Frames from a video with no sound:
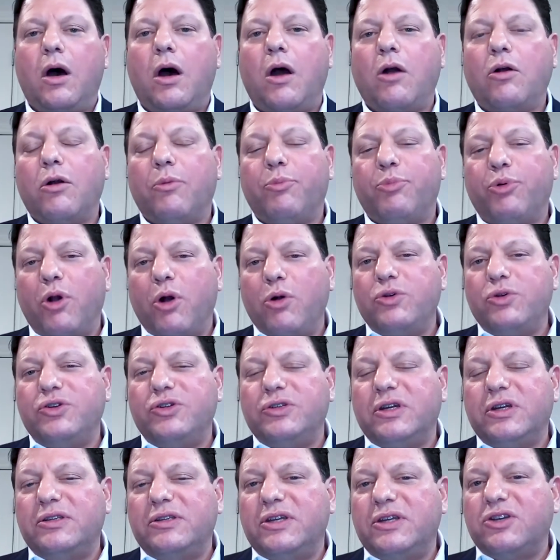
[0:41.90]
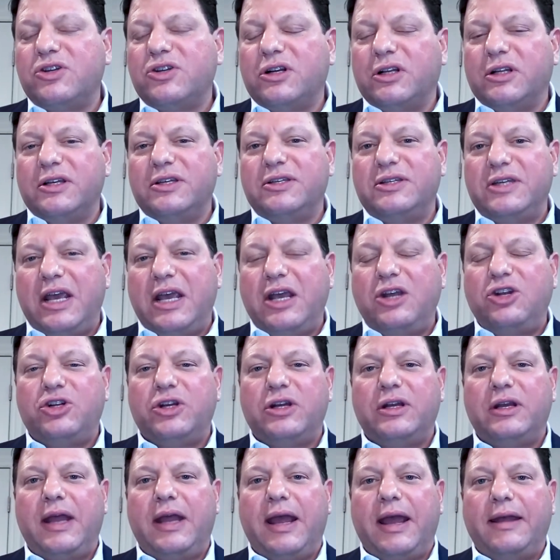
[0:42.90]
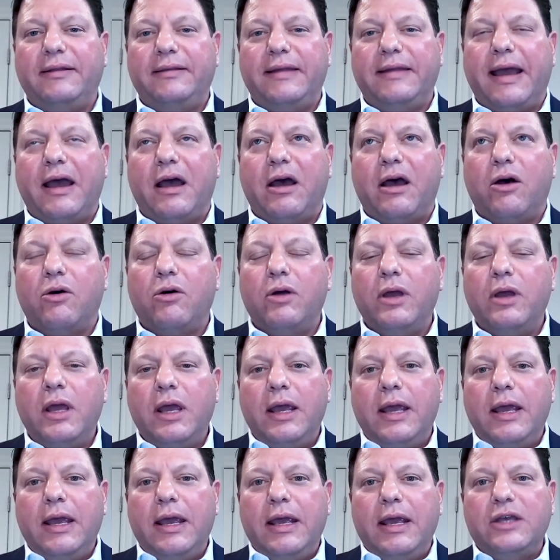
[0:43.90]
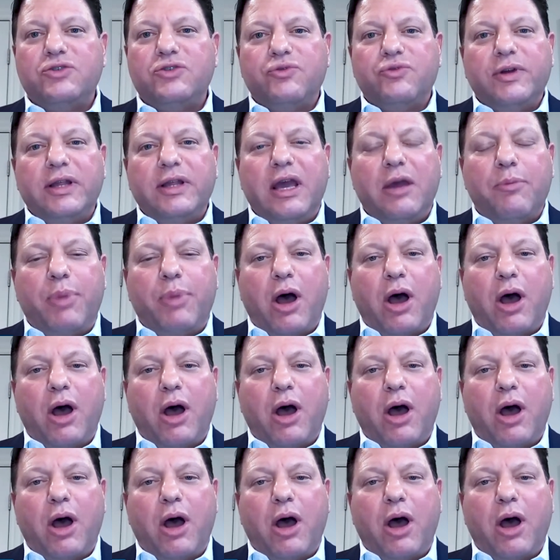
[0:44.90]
Our approach to digitalization at Dow is really